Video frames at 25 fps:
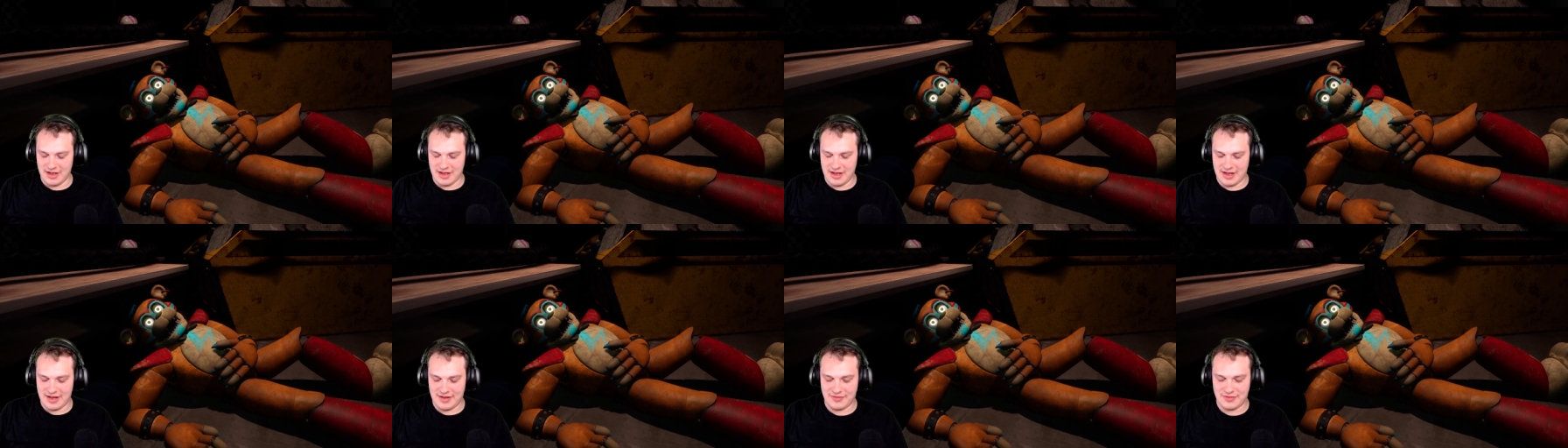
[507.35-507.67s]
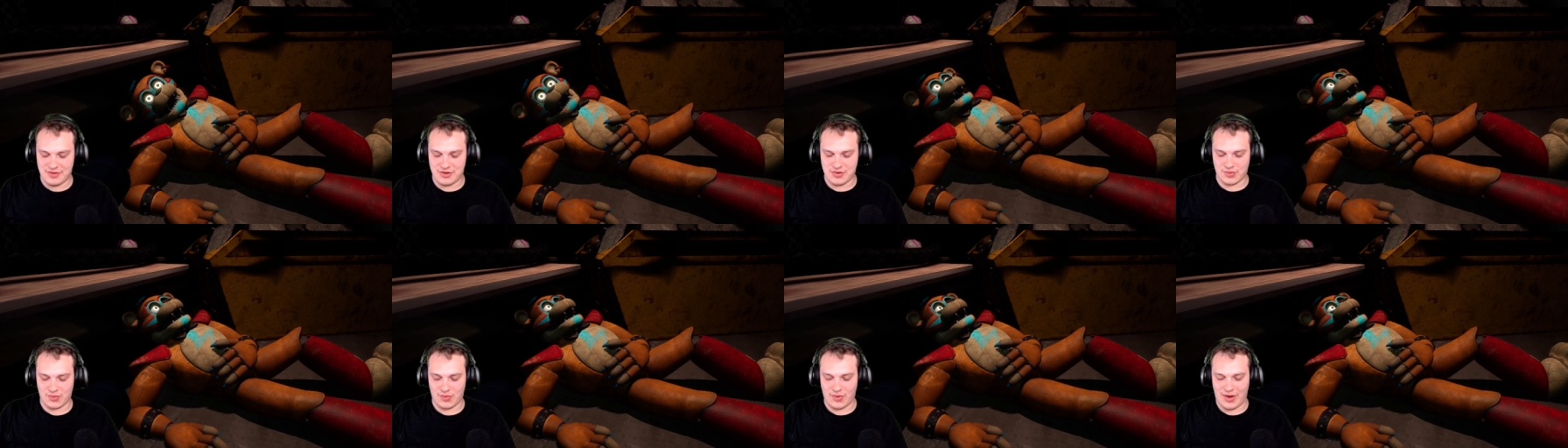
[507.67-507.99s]
of
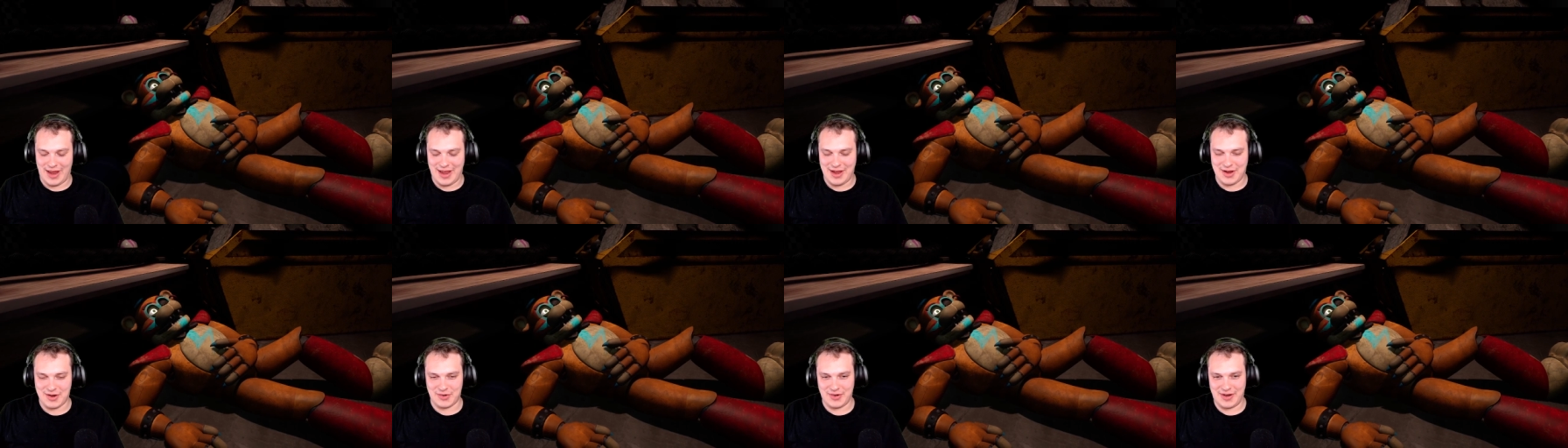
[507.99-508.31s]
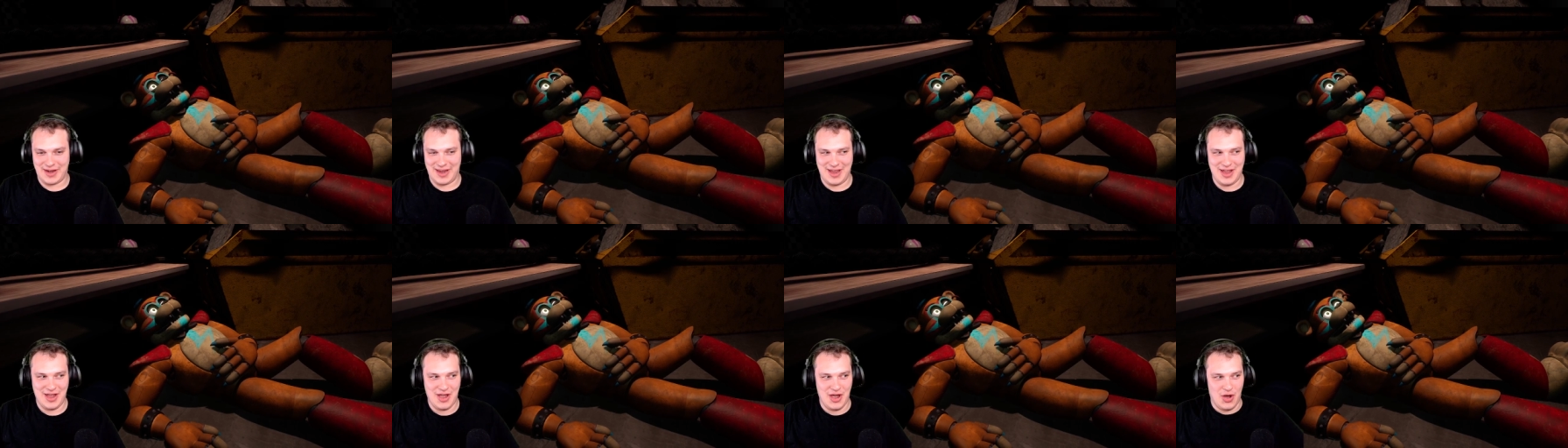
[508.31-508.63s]

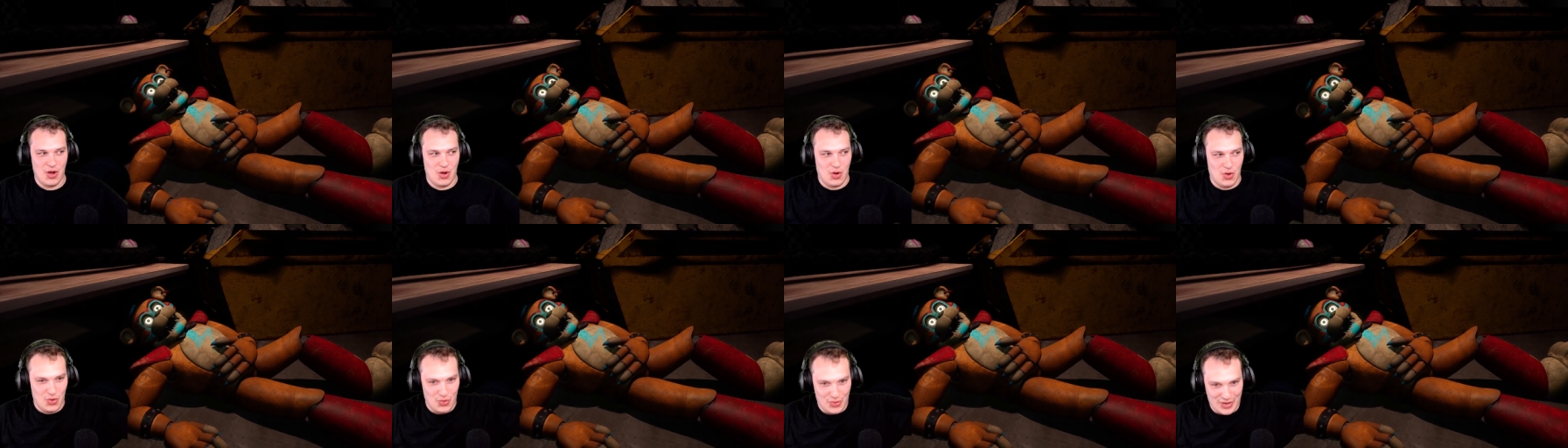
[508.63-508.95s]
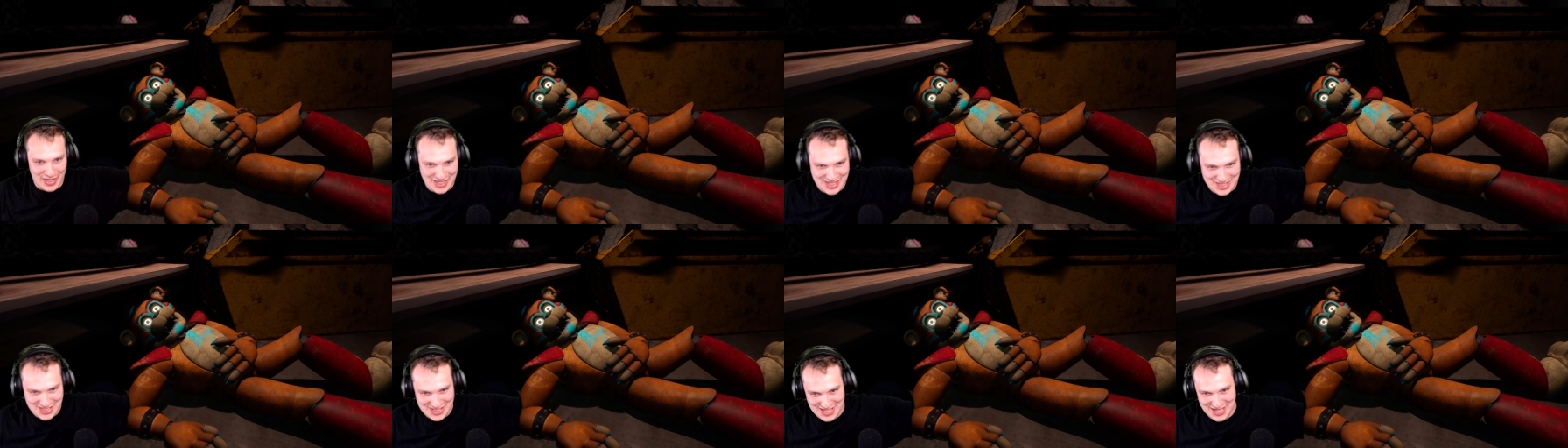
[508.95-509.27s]
Gregory
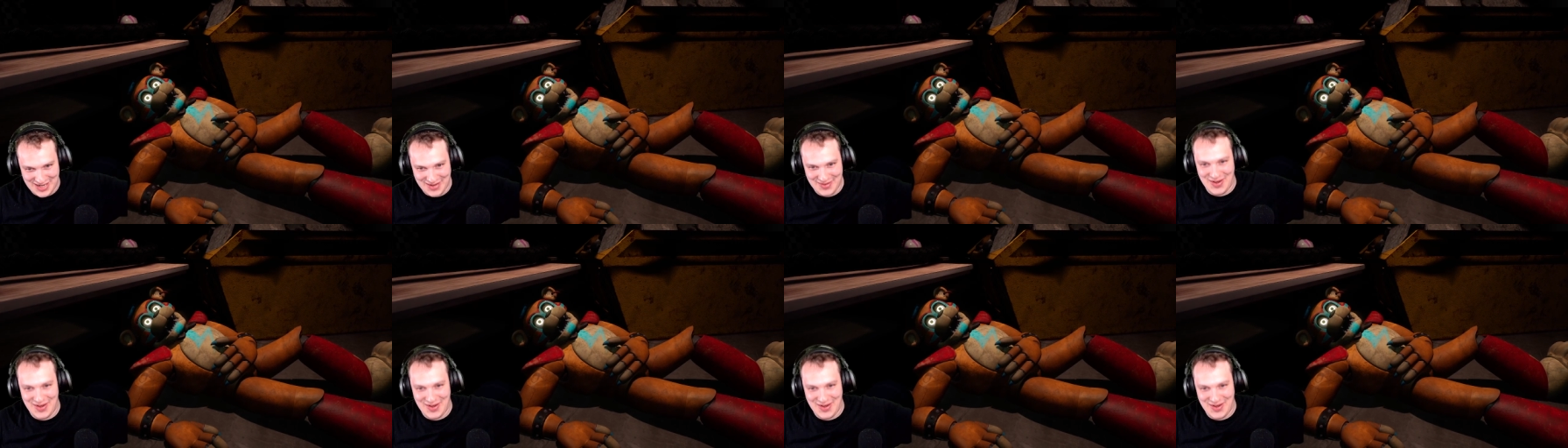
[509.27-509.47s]
hoisting